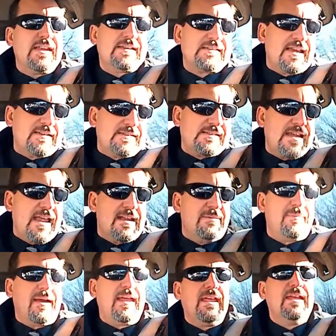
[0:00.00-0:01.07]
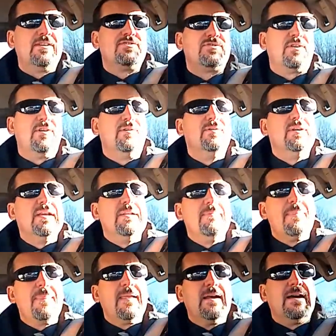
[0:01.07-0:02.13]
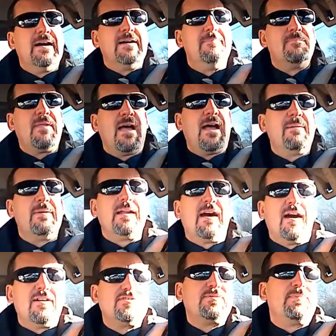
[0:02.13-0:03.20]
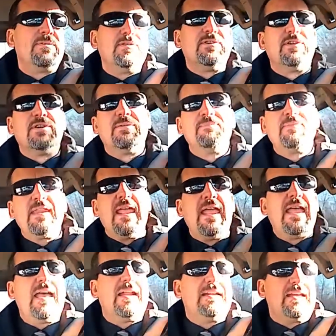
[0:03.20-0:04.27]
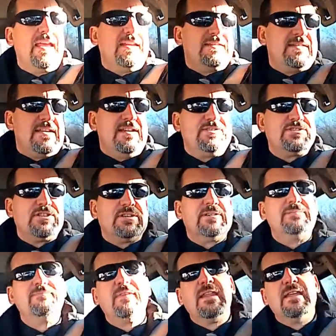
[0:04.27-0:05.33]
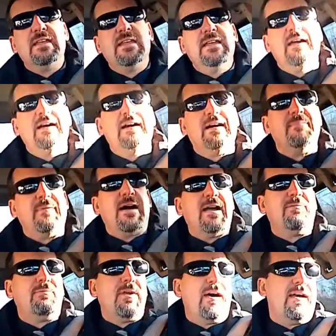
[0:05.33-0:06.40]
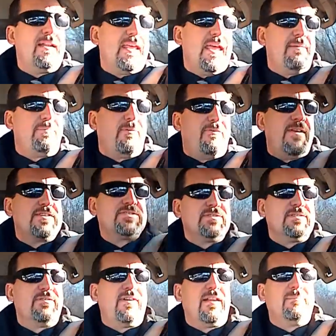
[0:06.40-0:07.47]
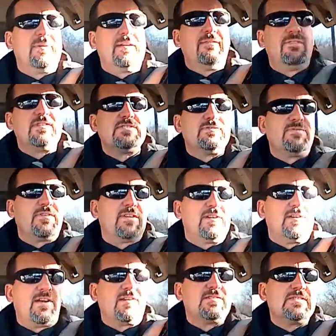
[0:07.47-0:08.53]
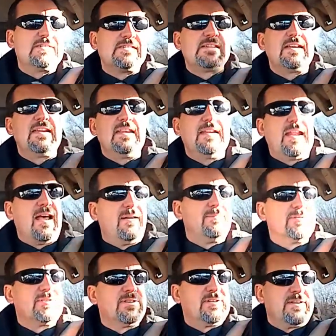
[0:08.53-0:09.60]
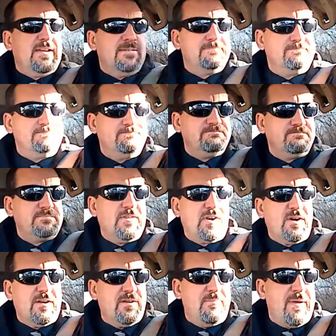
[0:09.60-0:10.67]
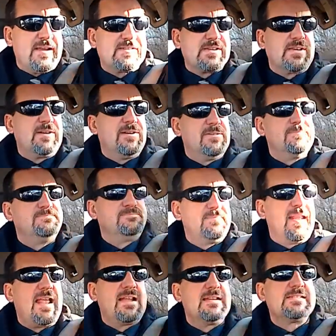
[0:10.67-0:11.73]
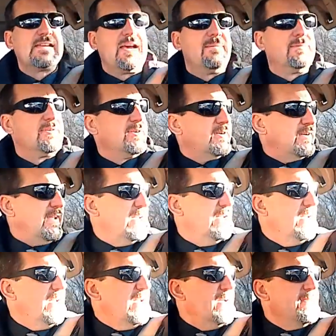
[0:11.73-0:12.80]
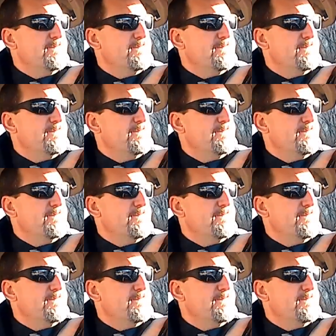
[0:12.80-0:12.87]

As I said in my intro, I'm an entrepreneur and a teacher. I run a professional development division for the largest city in Albuquerque, or in New Mexico, that is Albuquerque.